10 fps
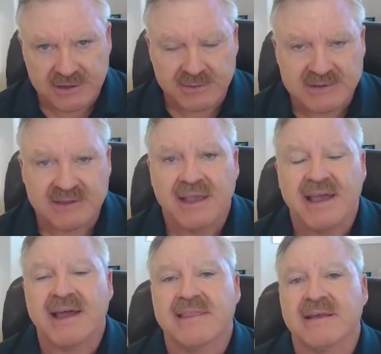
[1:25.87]
Two elements
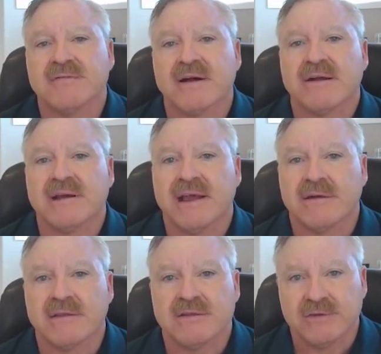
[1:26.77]
and I think fire and
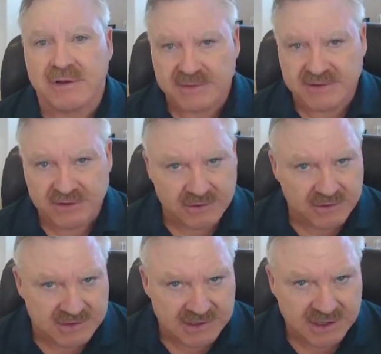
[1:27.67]
air are the two elements that are
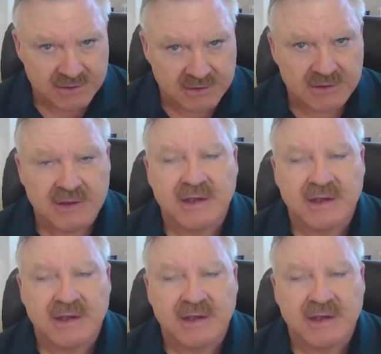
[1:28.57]
very good together